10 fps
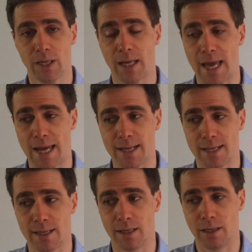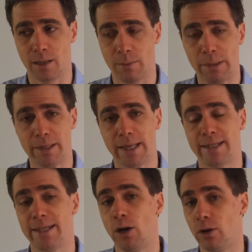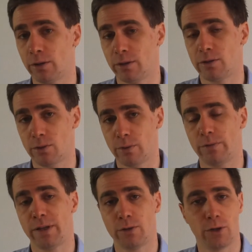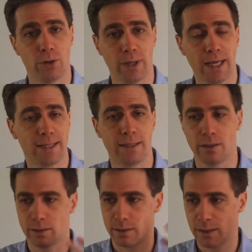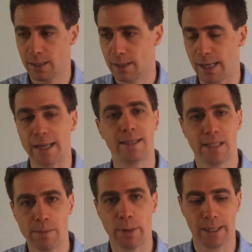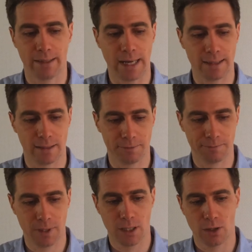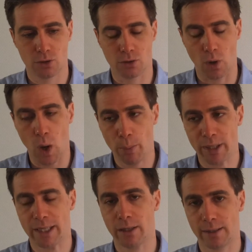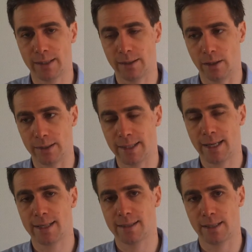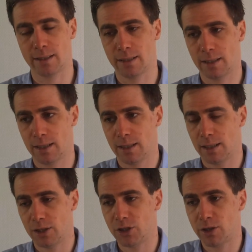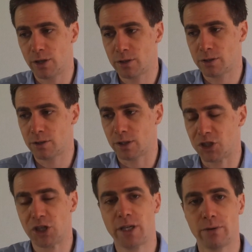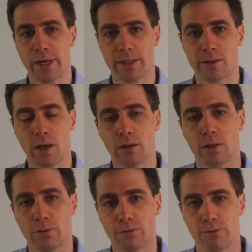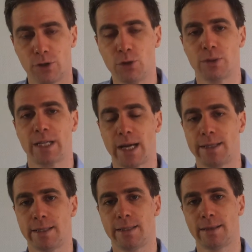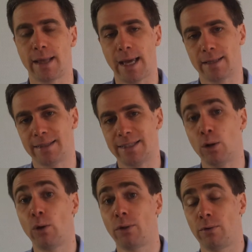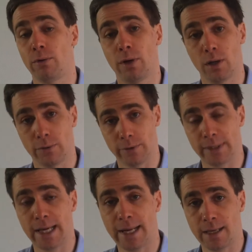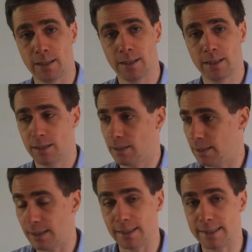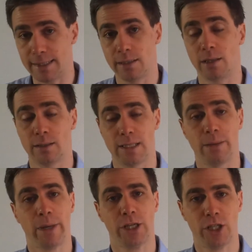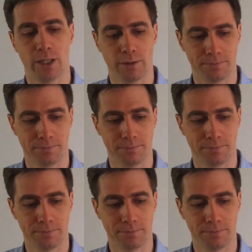And maybe that the Ordnance Survey in the UK did not anticipate that. So opening a data set just generates a lot of use cases that the author of the data did not imagine.